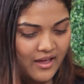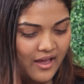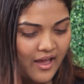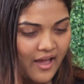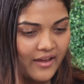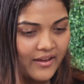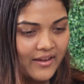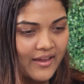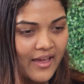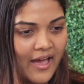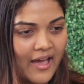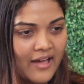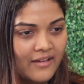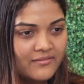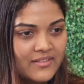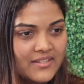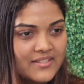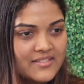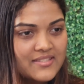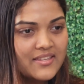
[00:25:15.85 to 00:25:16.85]
I
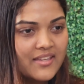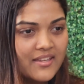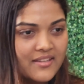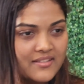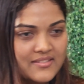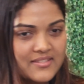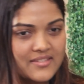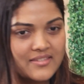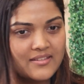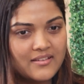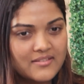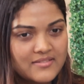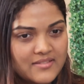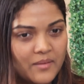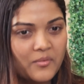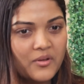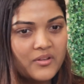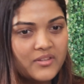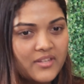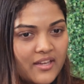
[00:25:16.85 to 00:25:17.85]
have these things,
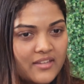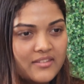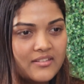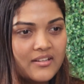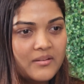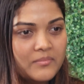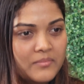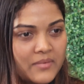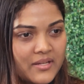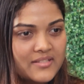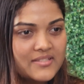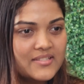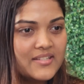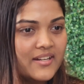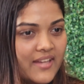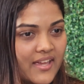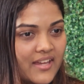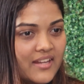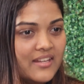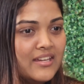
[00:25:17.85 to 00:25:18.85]
some of the other updates
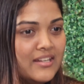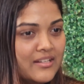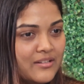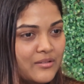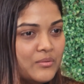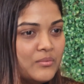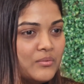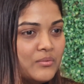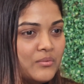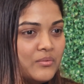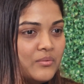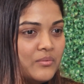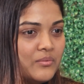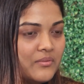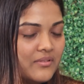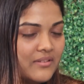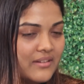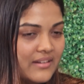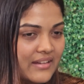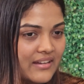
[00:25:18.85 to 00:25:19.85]
that I need
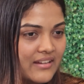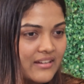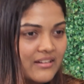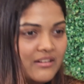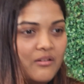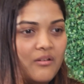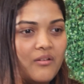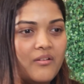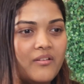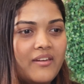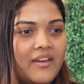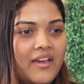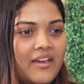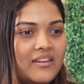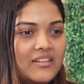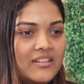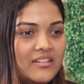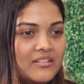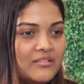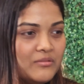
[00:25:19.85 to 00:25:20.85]
to read or
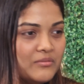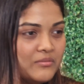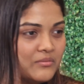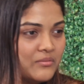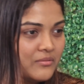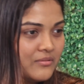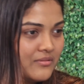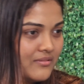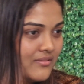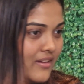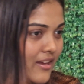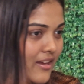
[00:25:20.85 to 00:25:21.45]
I need to